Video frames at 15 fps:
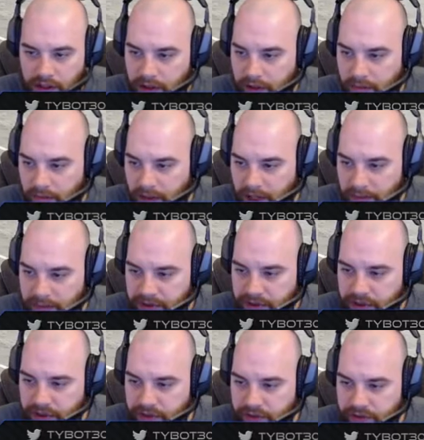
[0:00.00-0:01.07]
Pop the
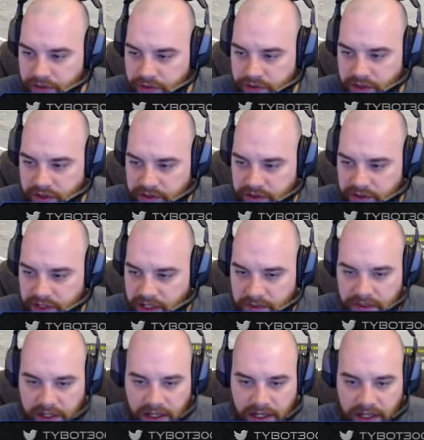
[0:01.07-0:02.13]
chutes at the same
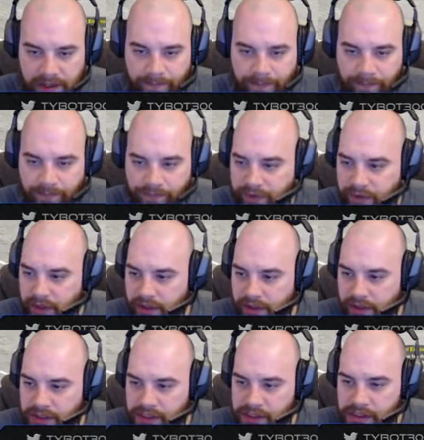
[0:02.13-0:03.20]
time.
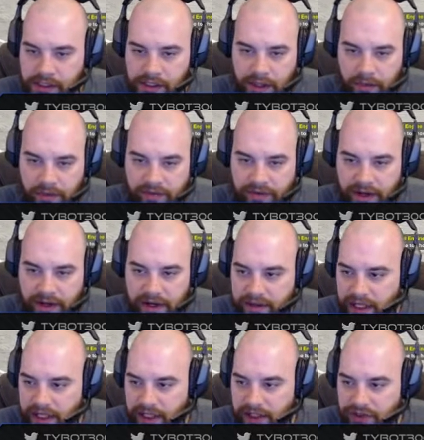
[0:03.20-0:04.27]
We fire
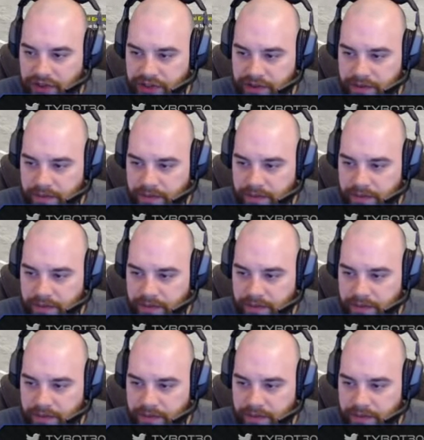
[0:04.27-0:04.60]
that engine.